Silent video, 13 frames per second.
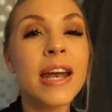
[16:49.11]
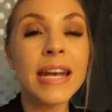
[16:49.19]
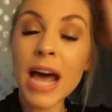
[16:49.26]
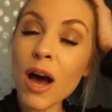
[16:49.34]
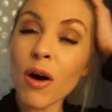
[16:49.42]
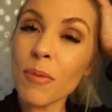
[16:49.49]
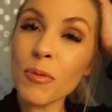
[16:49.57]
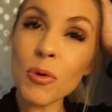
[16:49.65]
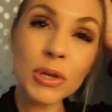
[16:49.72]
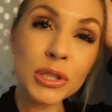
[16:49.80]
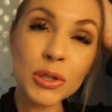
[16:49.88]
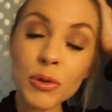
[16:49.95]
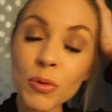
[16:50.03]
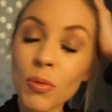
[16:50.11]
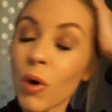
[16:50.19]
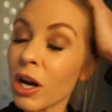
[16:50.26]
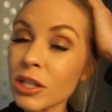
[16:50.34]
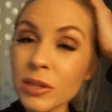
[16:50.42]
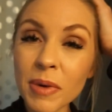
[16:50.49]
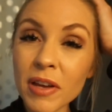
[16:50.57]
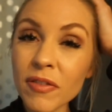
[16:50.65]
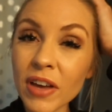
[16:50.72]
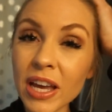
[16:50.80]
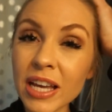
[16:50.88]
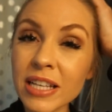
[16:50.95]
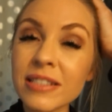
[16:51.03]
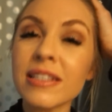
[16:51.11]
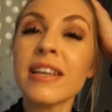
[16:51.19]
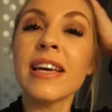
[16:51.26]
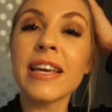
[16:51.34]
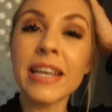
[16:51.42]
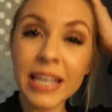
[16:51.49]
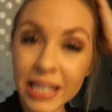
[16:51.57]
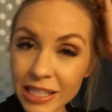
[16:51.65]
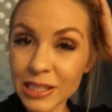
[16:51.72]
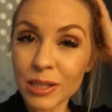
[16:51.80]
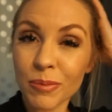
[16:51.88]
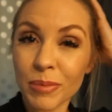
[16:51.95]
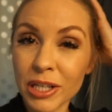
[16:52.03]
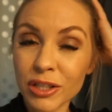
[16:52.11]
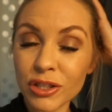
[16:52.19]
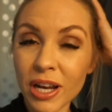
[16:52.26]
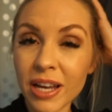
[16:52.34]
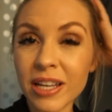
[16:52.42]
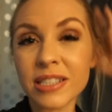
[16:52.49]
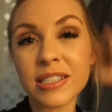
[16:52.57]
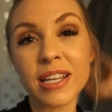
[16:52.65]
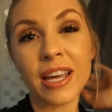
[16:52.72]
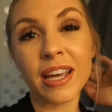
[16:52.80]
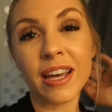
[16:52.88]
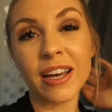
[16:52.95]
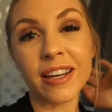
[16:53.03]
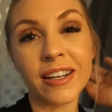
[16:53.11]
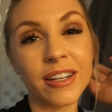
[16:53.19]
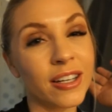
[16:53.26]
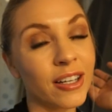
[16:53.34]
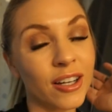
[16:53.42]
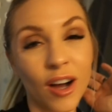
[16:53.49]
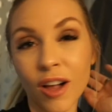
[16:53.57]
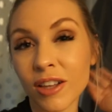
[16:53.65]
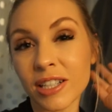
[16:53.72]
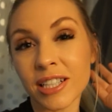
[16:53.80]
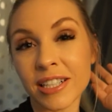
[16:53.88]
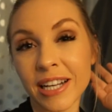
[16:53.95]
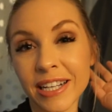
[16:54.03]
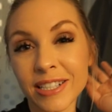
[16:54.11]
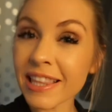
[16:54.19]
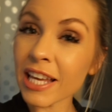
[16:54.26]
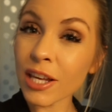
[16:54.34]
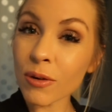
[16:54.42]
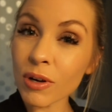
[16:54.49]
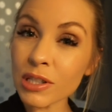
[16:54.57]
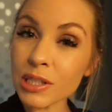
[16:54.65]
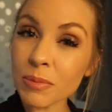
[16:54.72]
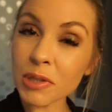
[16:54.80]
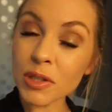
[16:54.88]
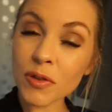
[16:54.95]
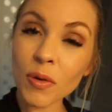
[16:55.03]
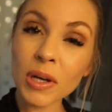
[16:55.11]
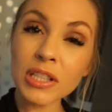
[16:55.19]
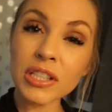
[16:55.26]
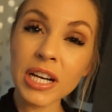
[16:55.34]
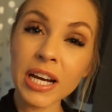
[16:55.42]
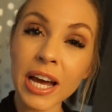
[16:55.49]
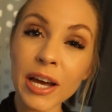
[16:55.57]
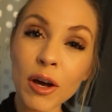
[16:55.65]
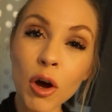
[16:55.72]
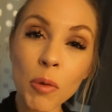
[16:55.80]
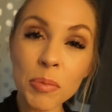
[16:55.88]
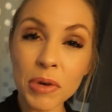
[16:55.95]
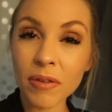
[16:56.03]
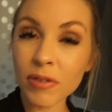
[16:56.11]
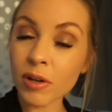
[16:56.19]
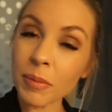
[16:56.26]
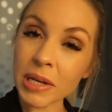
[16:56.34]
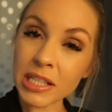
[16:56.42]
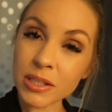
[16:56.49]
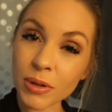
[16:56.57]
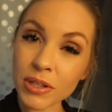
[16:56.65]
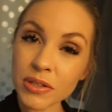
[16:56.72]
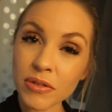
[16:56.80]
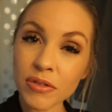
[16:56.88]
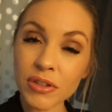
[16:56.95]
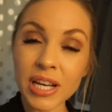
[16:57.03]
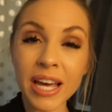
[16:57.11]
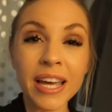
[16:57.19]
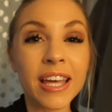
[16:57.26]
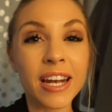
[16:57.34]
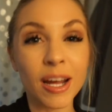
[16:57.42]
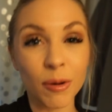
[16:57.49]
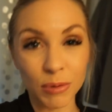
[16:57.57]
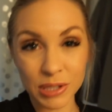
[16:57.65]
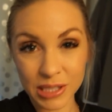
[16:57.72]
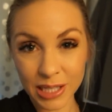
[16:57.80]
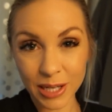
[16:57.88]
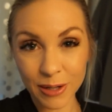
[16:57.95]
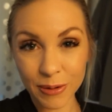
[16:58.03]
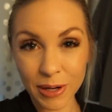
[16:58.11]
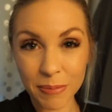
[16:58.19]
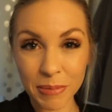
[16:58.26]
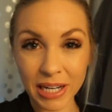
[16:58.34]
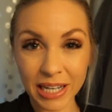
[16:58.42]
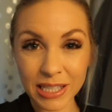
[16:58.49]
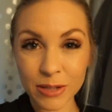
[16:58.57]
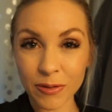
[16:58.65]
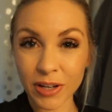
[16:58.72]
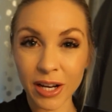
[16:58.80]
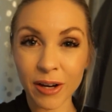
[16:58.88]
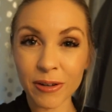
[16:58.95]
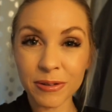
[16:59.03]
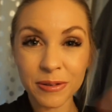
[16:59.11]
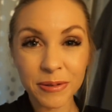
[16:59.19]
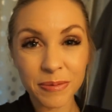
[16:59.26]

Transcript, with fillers: Now I'm going to wash my face get in some PJs, and call it a night. Thank you all so much for watching. I hope you have an amazing rest of your day, and I will see you in my next video.